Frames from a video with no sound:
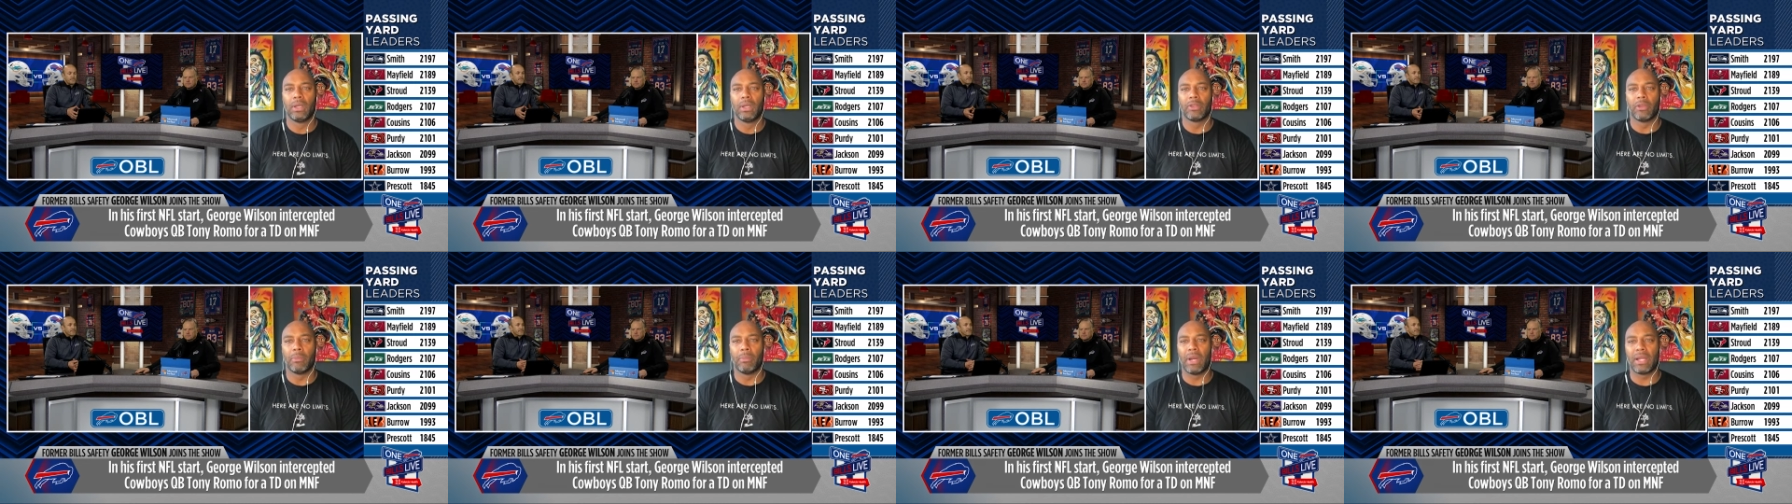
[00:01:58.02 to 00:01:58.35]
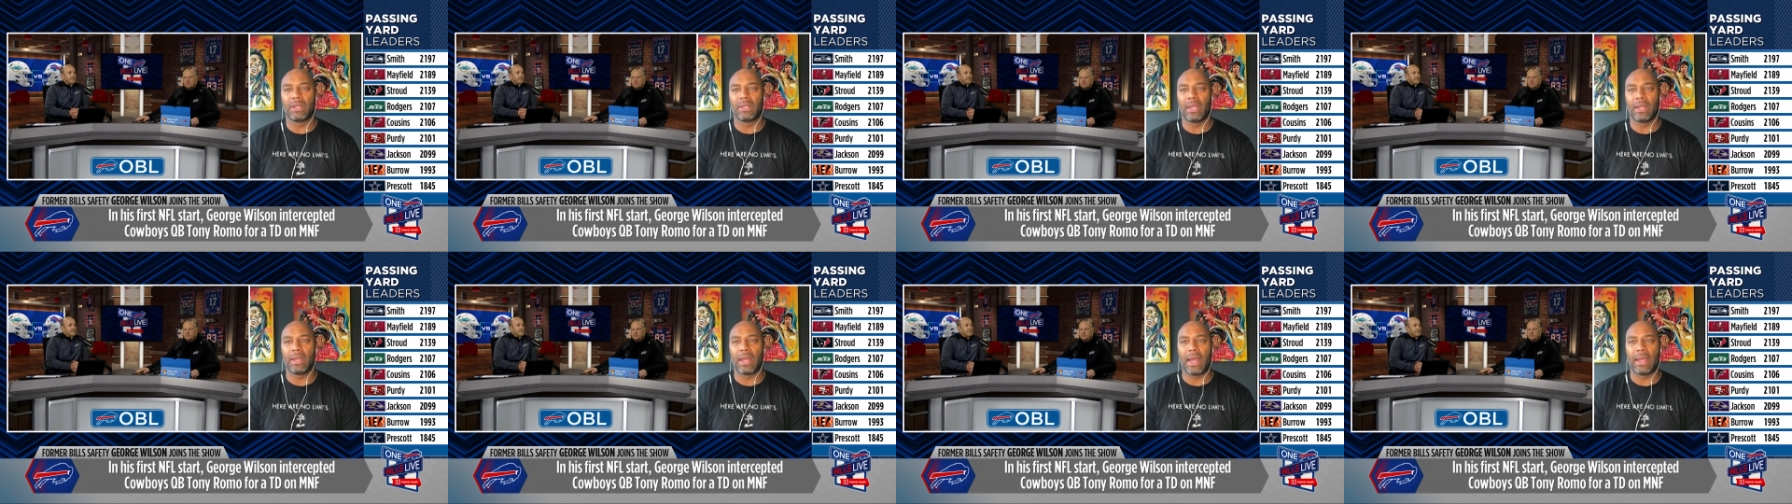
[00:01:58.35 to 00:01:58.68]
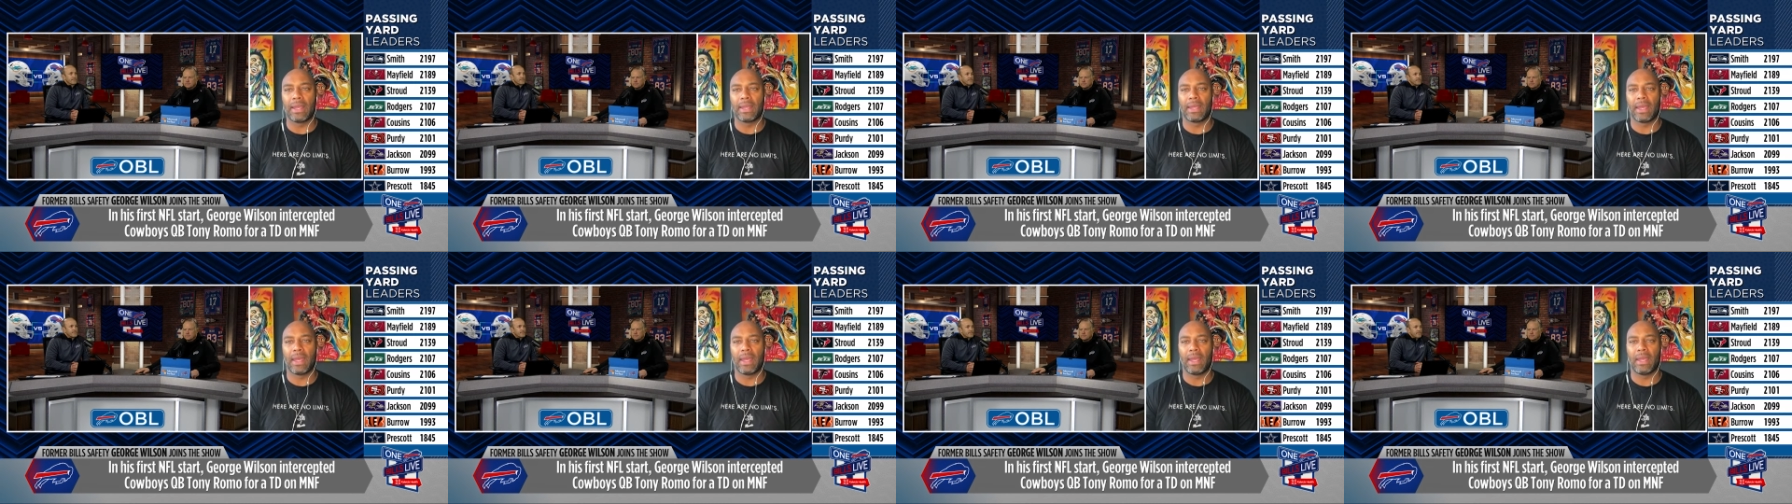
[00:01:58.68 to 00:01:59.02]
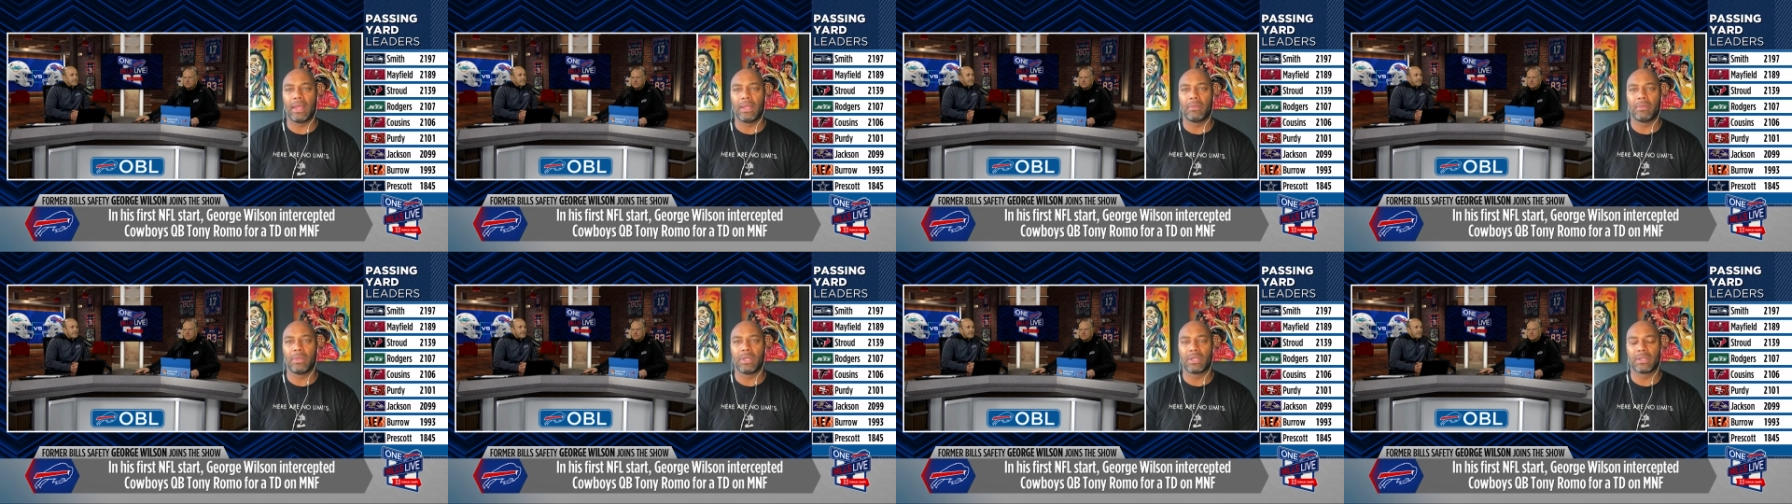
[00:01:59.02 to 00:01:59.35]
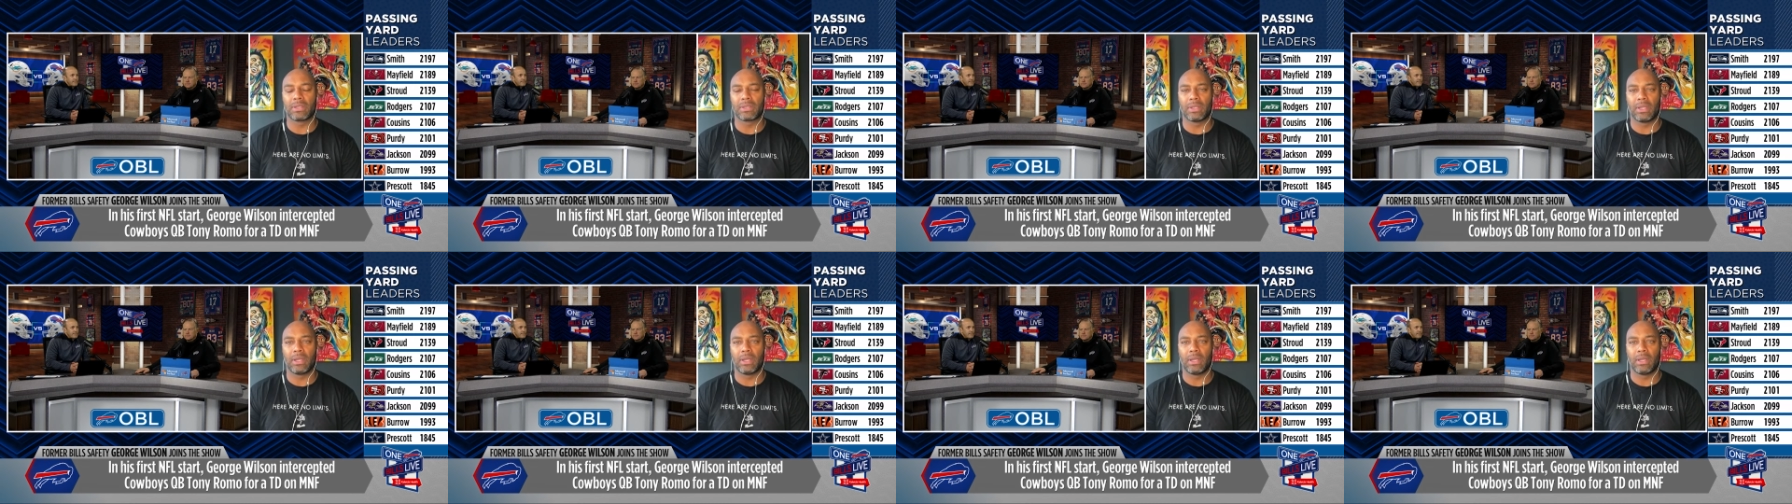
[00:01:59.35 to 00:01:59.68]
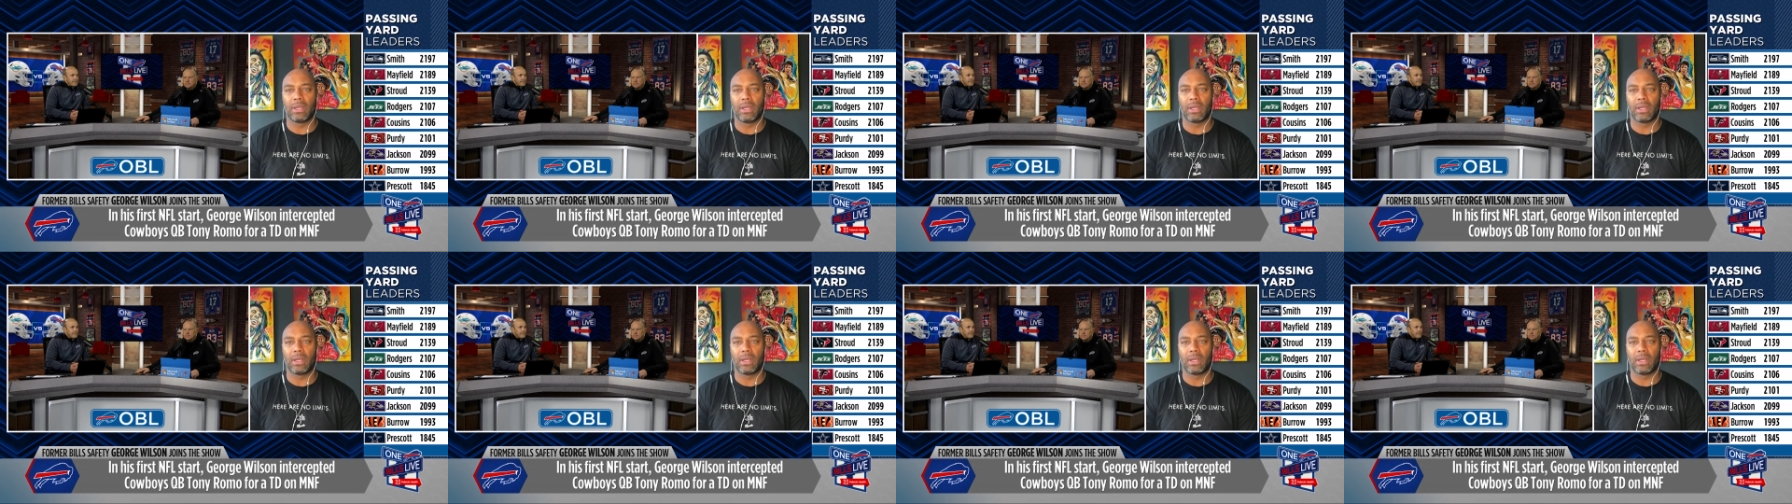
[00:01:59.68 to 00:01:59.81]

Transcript: the Monday night game is a,